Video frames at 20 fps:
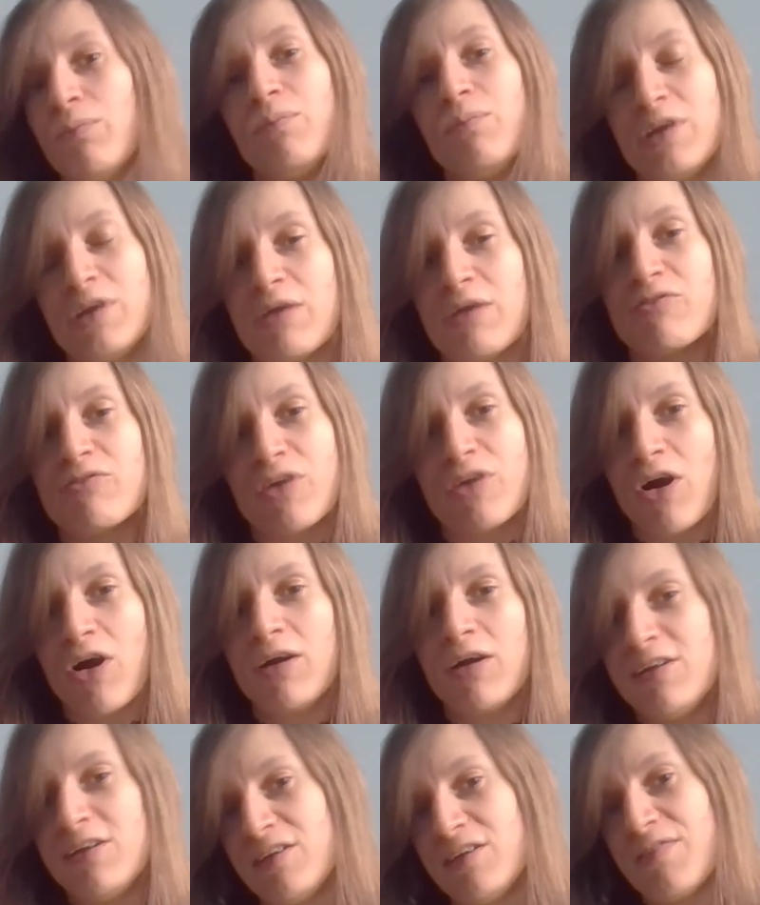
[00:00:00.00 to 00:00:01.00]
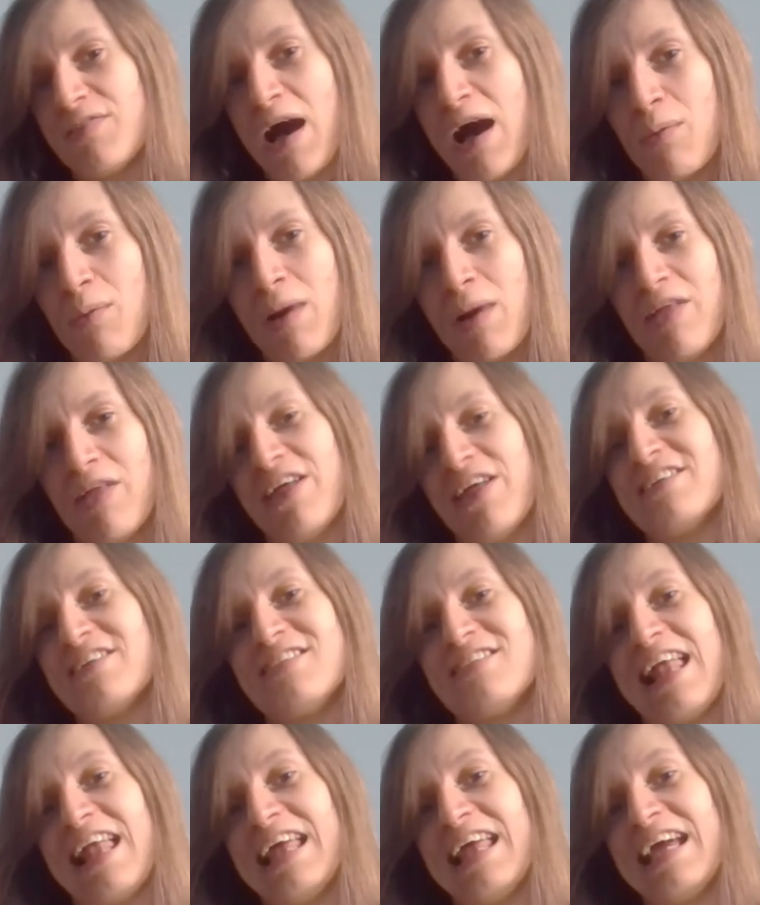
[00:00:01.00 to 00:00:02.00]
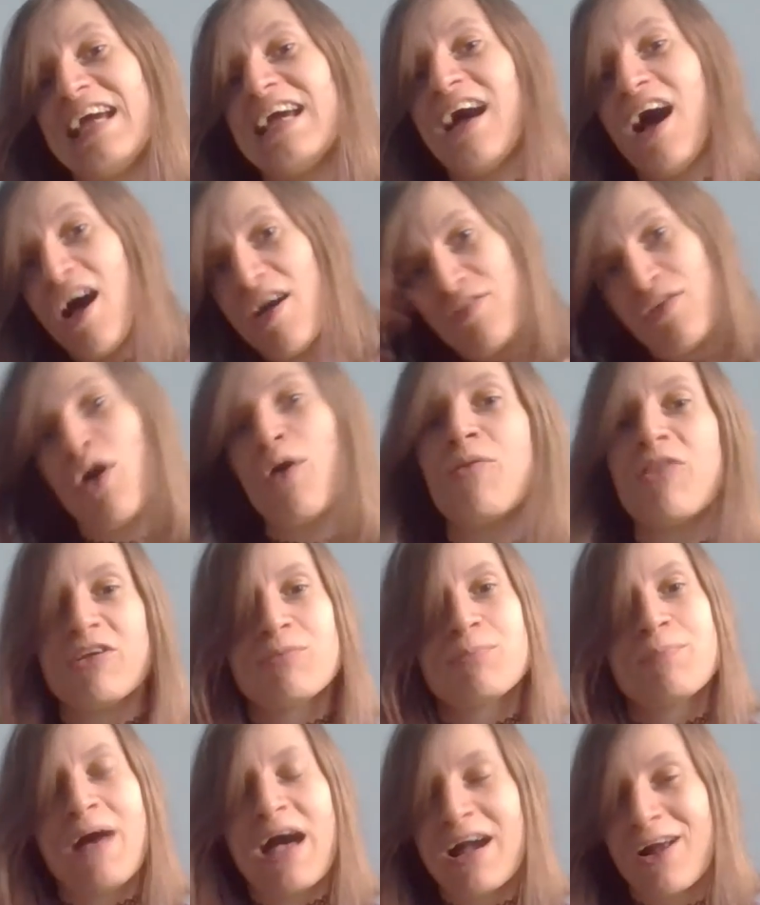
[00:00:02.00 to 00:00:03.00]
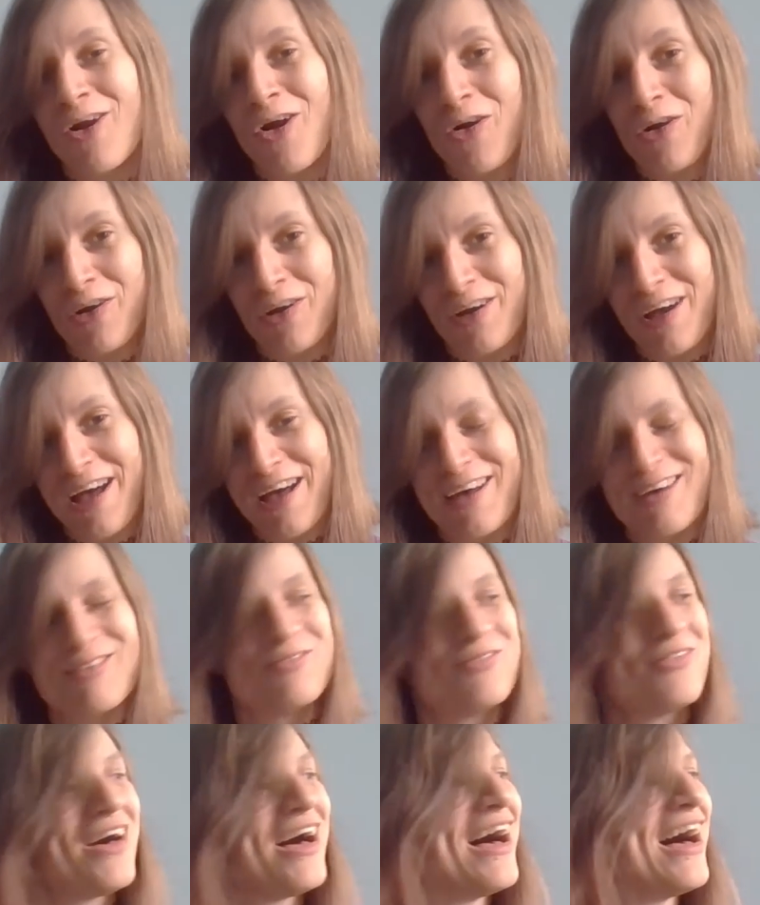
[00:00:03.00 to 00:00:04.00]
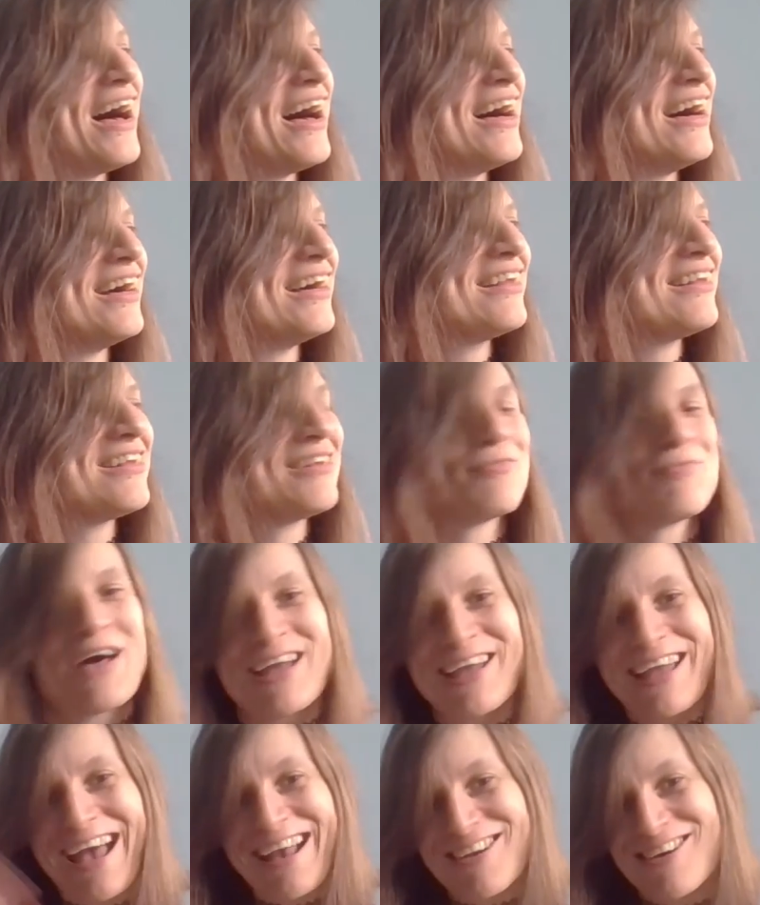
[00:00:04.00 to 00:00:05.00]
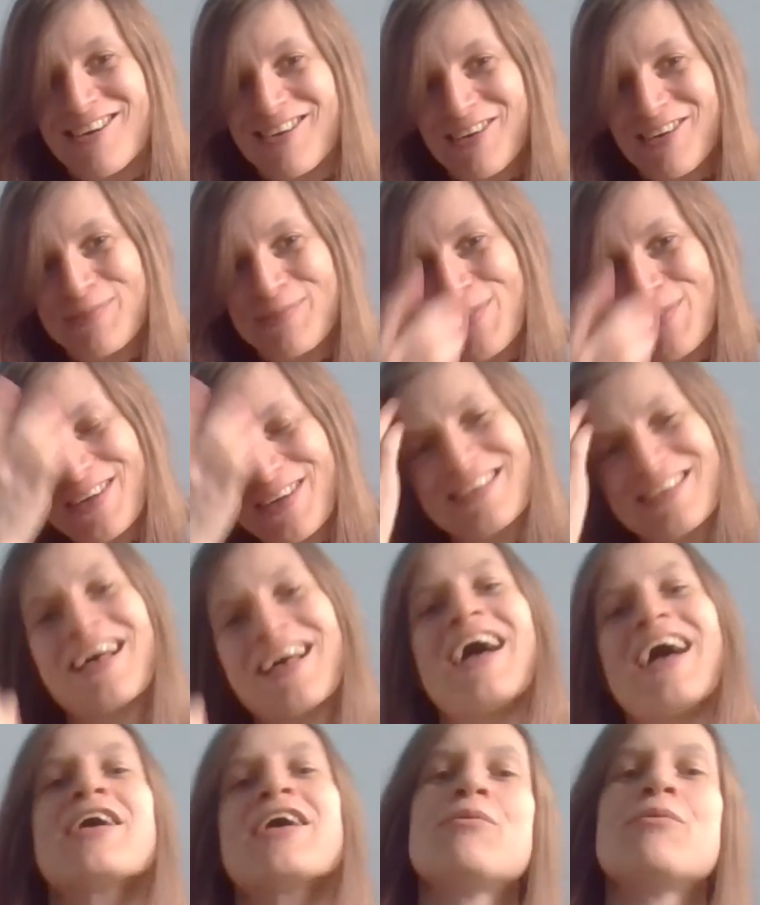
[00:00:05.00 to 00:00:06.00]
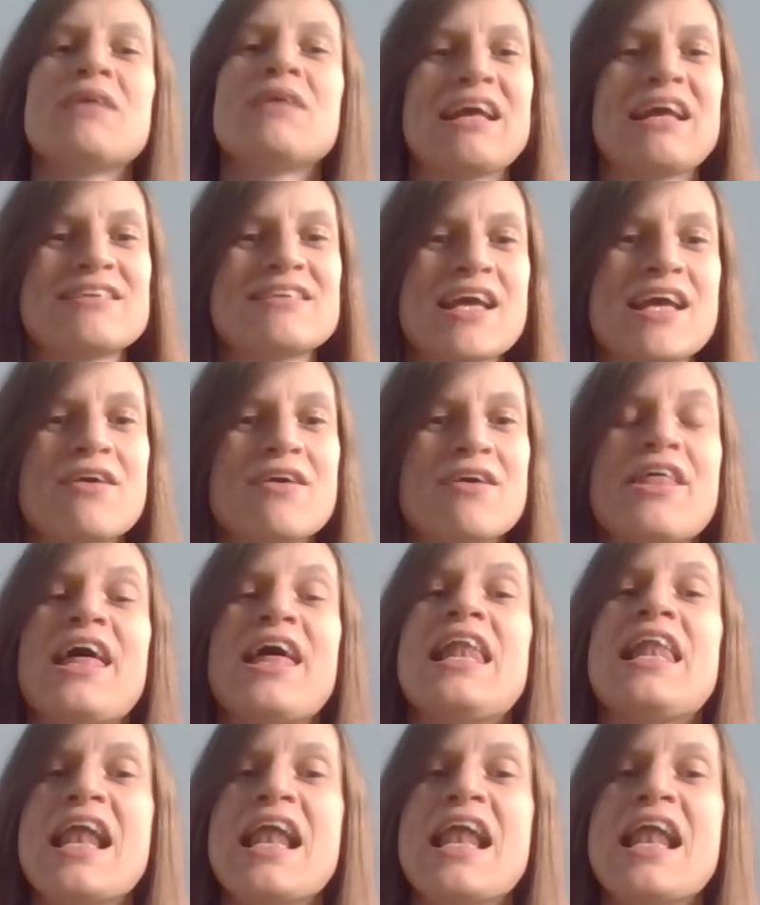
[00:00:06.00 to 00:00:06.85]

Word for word: you know, regardless of how well they're selling, I've got this backlog of uh, this back catalogue of books that I could be getting there.